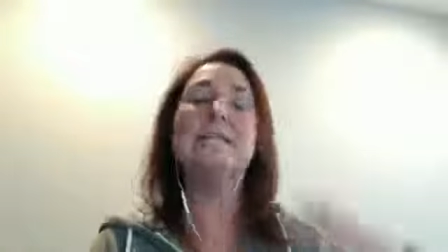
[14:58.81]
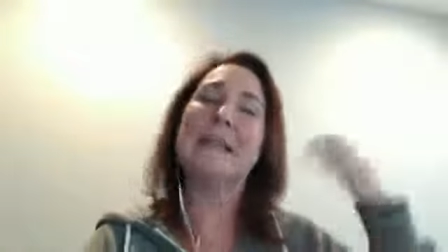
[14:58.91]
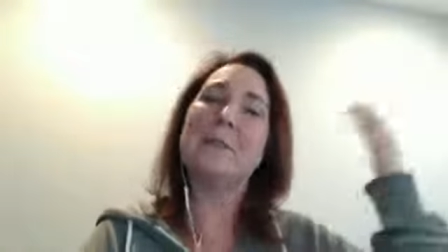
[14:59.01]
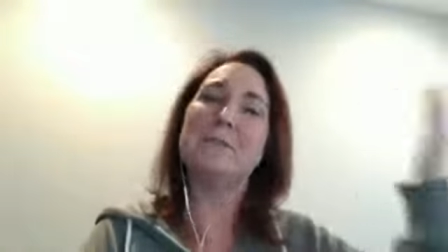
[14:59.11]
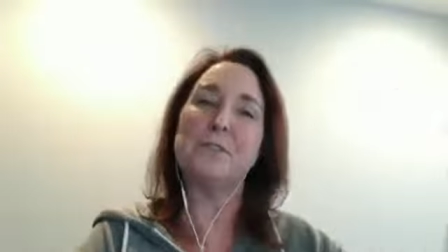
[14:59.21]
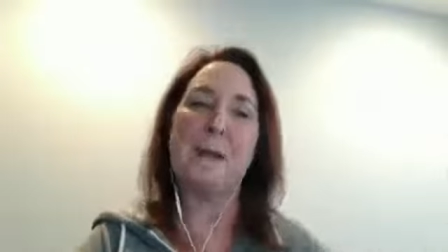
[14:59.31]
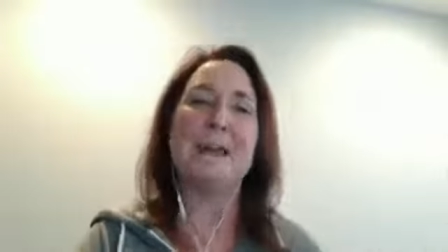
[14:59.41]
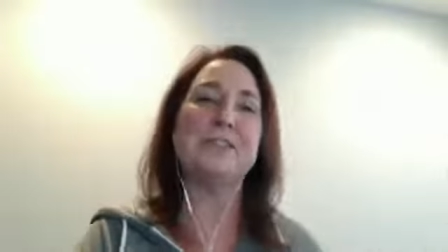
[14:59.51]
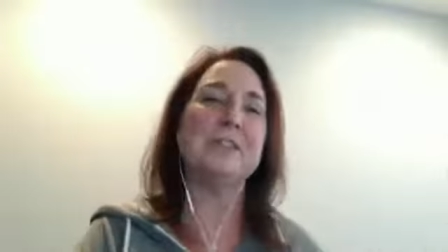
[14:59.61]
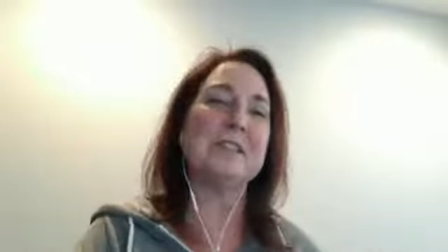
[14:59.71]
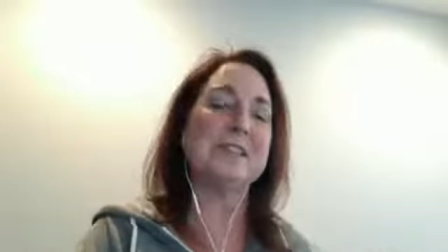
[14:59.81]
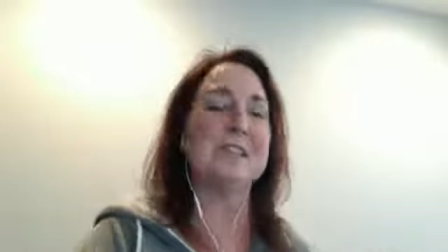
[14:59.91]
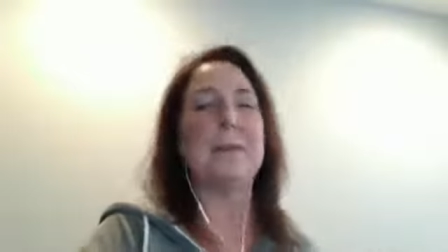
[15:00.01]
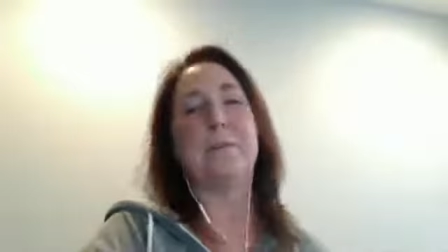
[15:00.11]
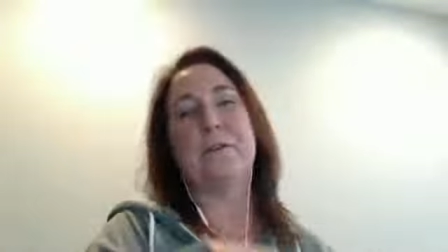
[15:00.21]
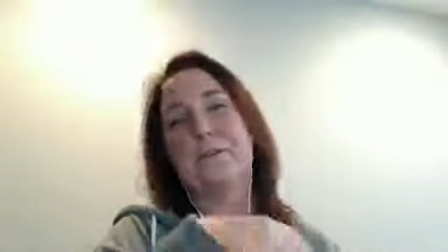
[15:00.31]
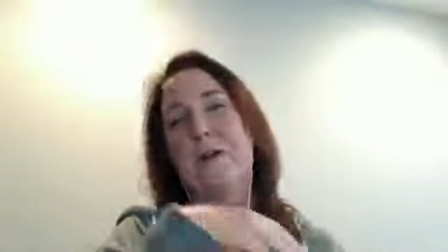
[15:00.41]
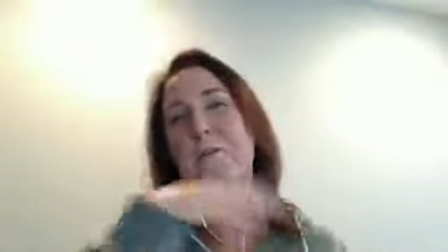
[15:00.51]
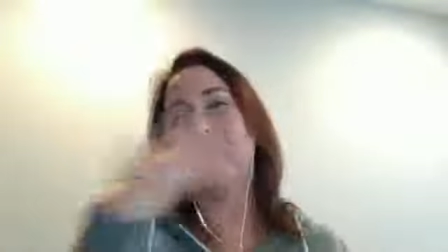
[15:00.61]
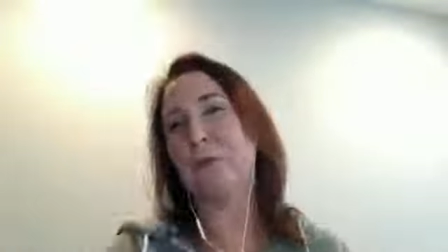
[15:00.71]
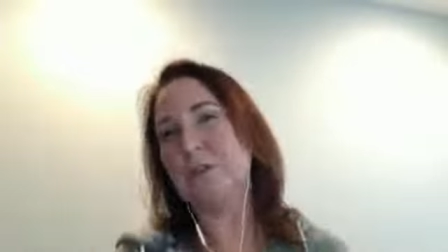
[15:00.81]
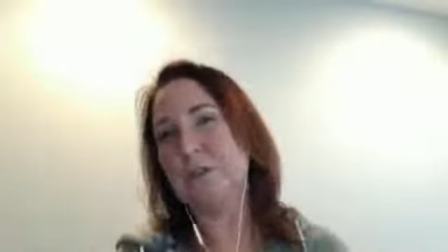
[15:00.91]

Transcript: to keep the spatulas separate from the wooden